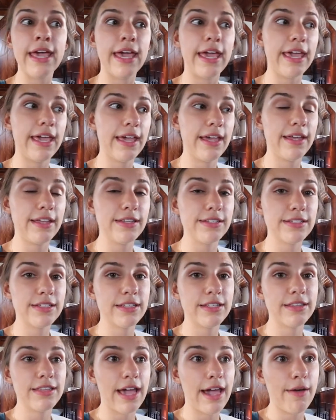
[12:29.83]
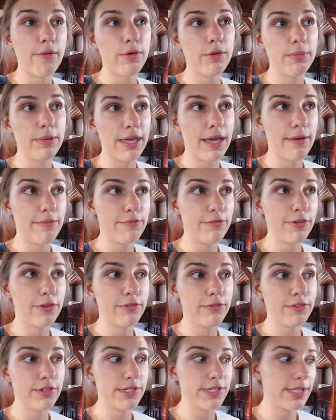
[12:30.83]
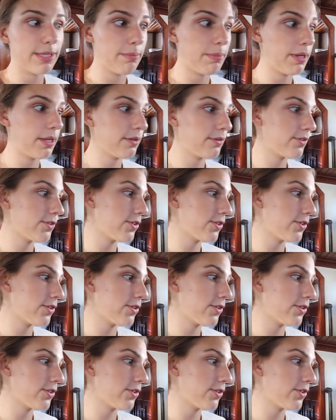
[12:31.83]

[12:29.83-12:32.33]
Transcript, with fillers: and that will be helpful for sleeping.